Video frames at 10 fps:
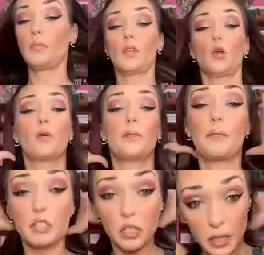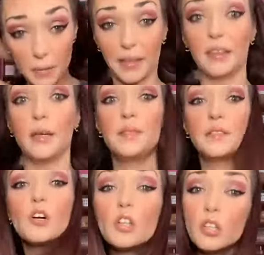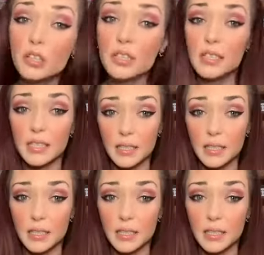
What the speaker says: Ooh, I probably should have done my lips first